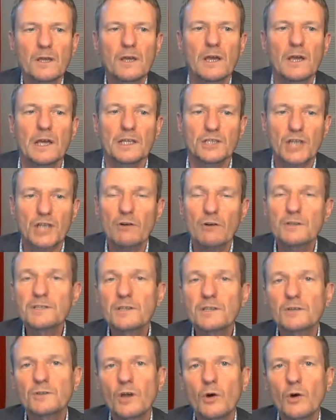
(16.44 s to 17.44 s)
Ciao is
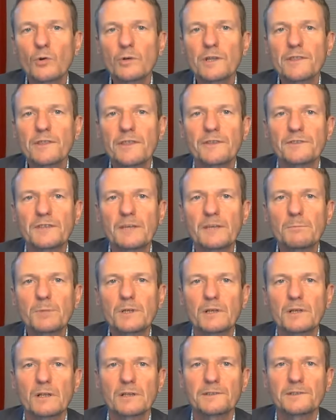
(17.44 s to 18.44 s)
not only the
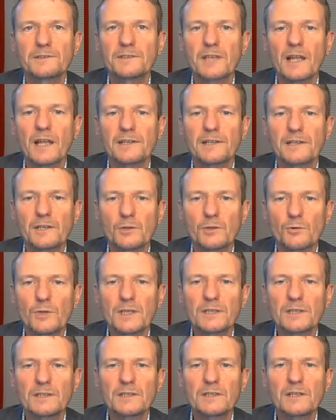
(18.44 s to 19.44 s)
typical Italian
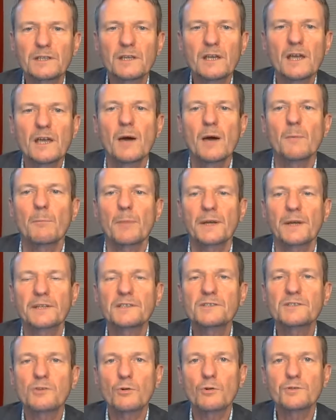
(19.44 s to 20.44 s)
greeting, but
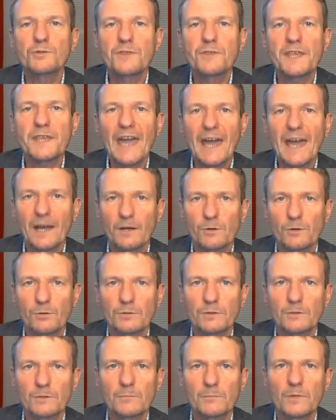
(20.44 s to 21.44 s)
it's also the
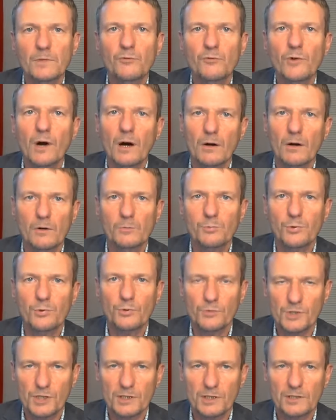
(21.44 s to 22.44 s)
acronym for our
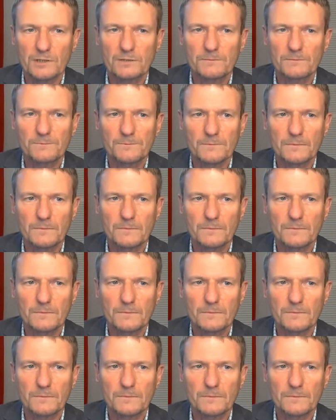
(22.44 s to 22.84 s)
project.